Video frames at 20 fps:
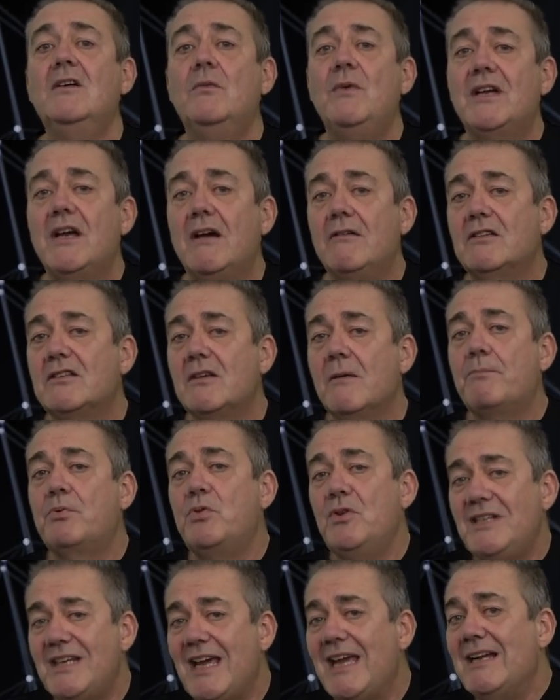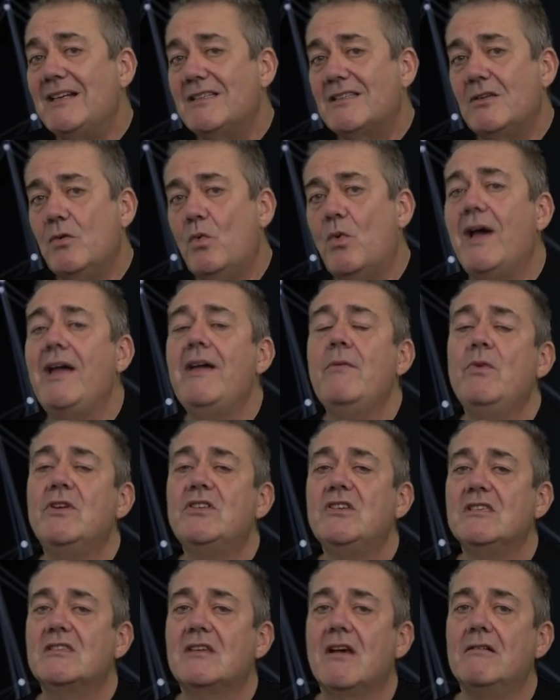we're going to predict the way in
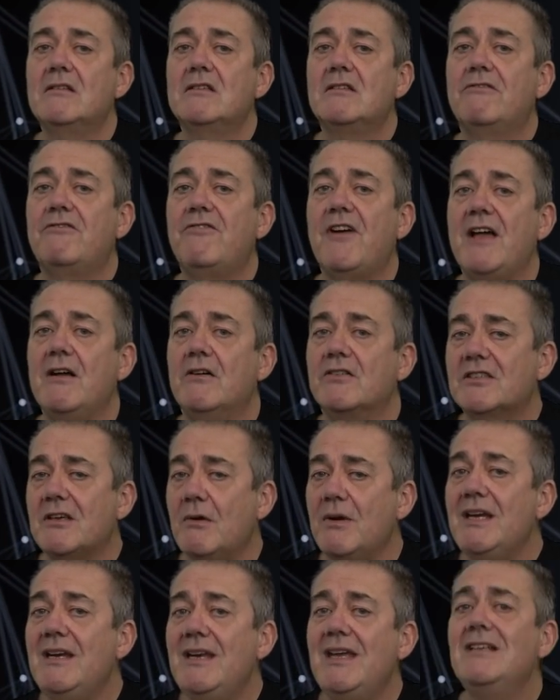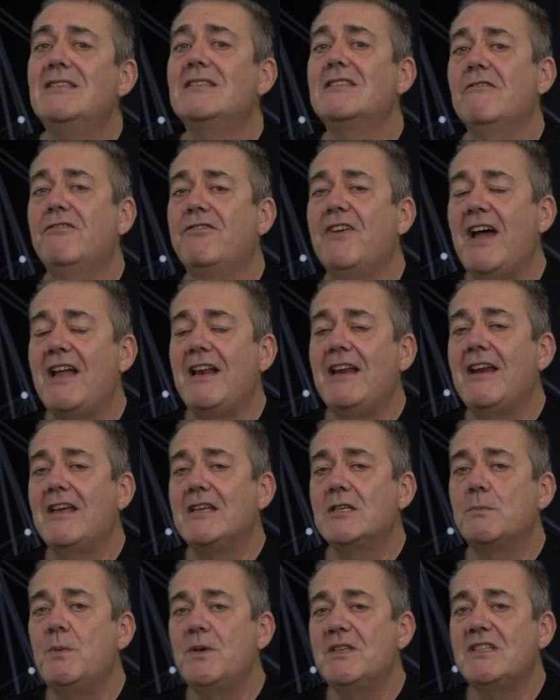which it's going to fail. So it needs to fail in
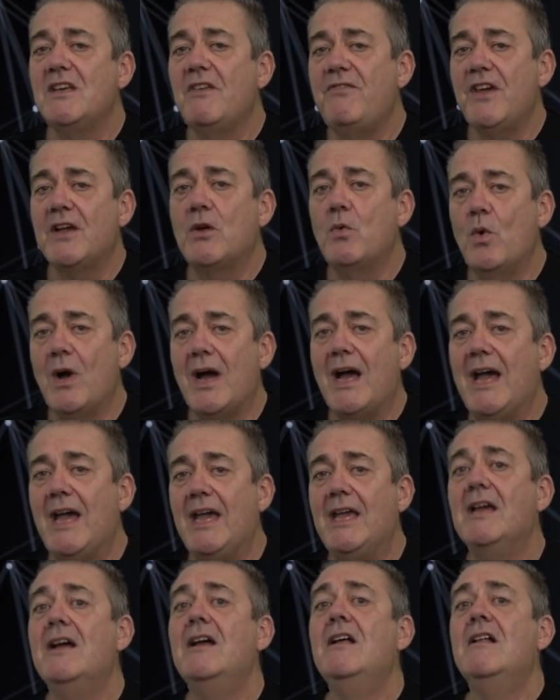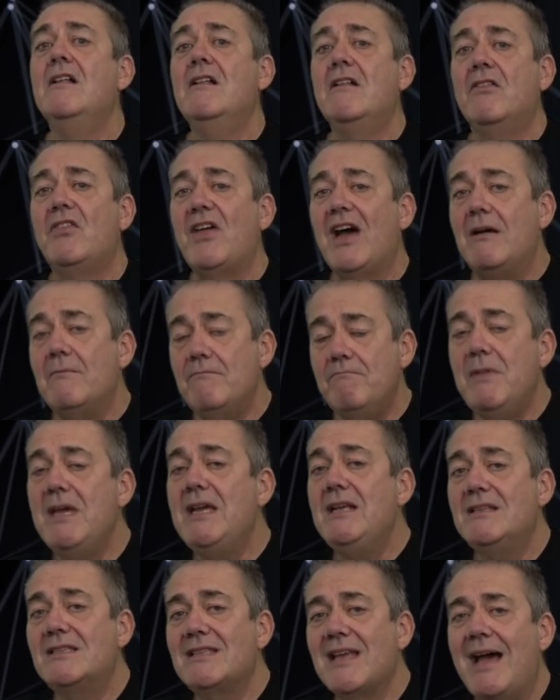a specific way that
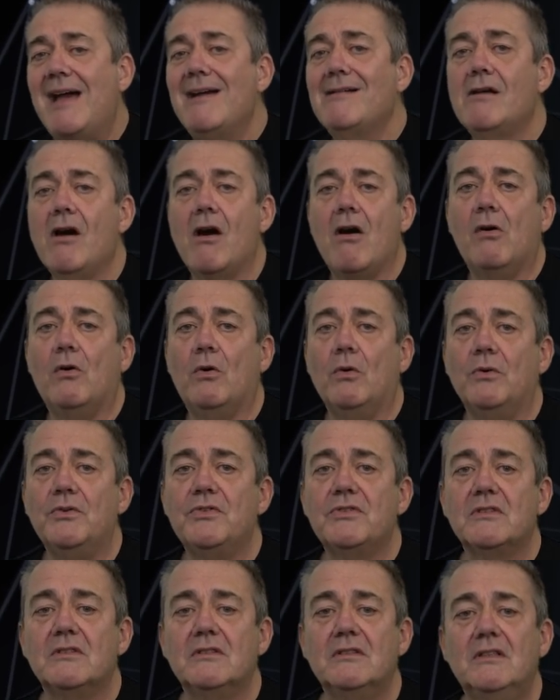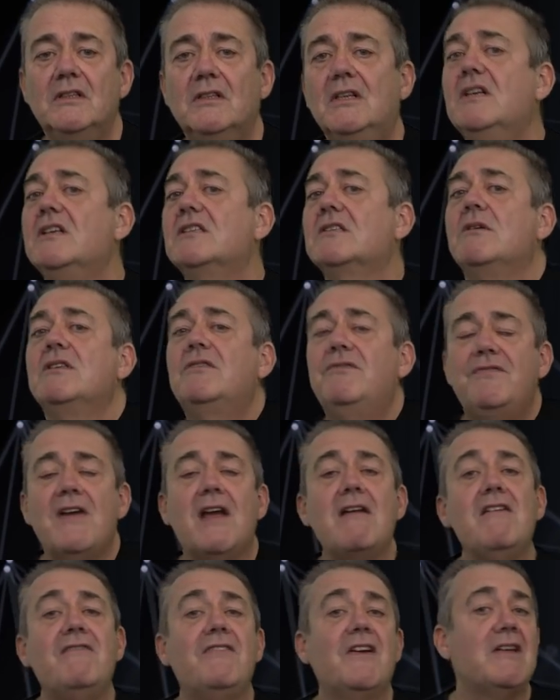meets our goals. So it's
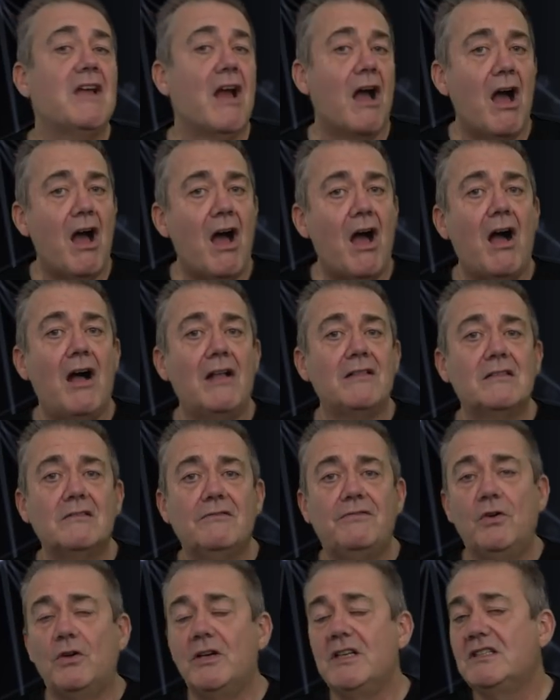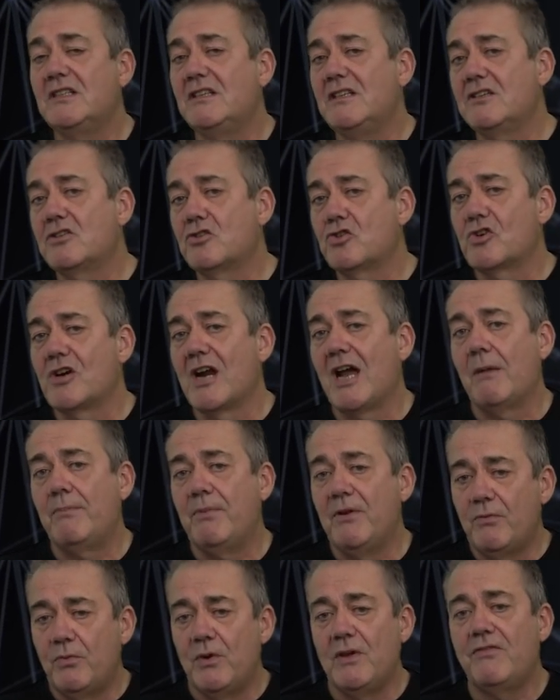very, very hard to fall into this
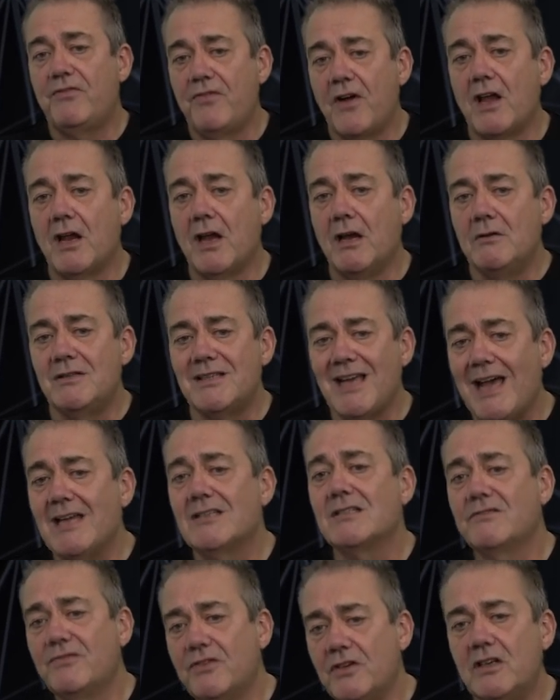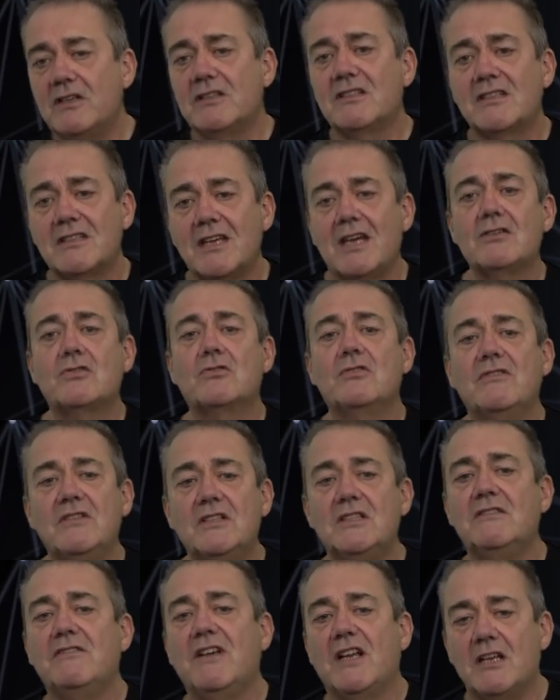trap if we follow test first, test
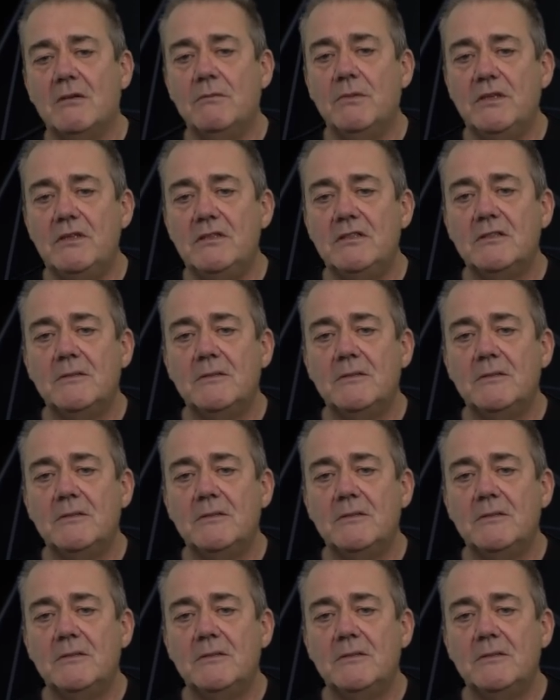driven development.